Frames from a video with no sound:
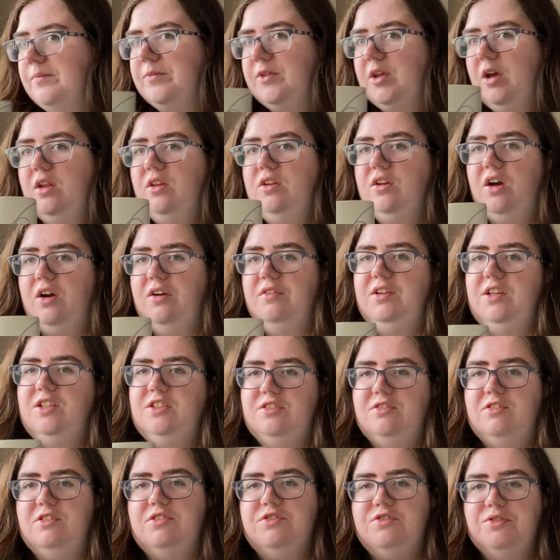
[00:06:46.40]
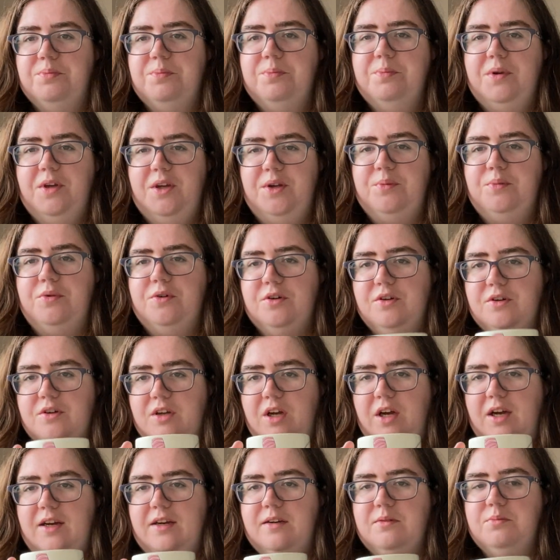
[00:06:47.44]
Or not literally dump it, but
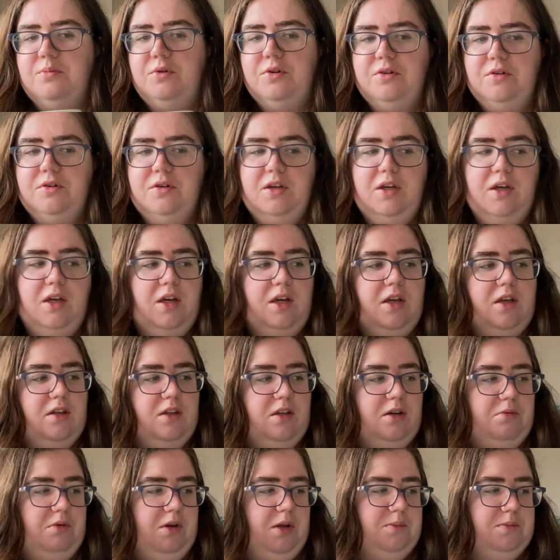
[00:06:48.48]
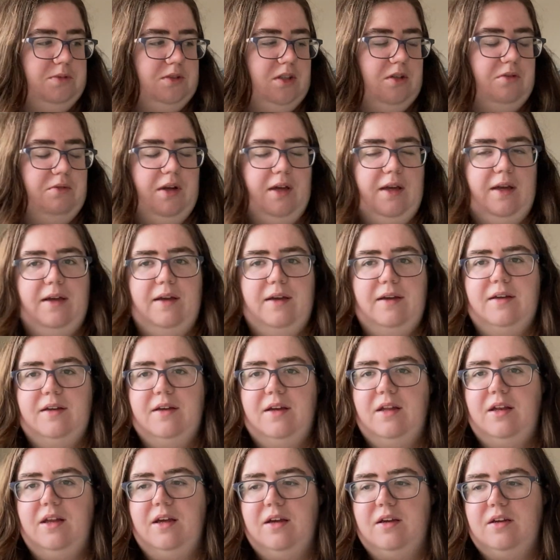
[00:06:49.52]
I can put the whips away
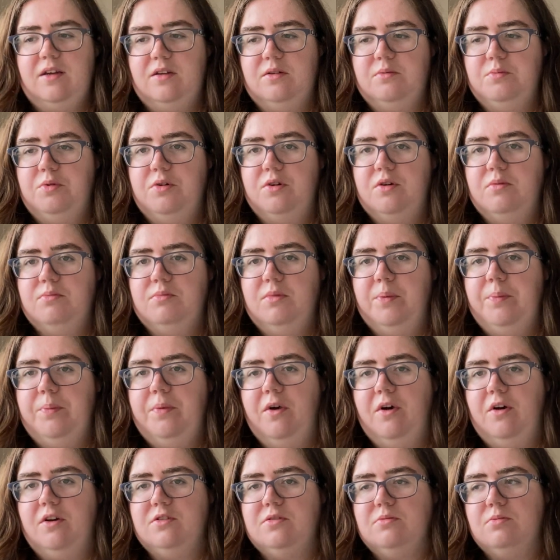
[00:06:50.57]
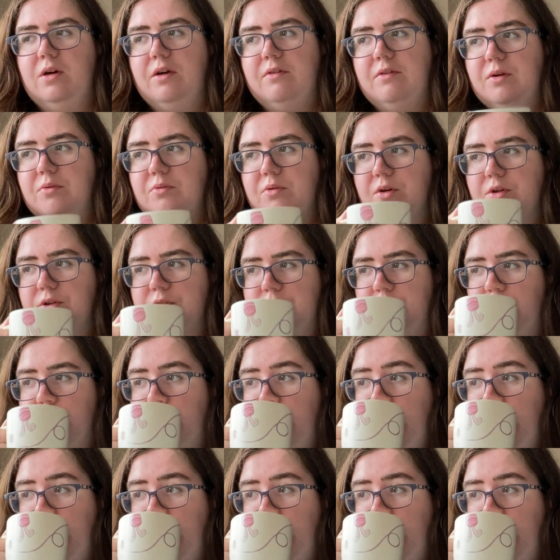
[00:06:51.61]
and I can put my box where it was.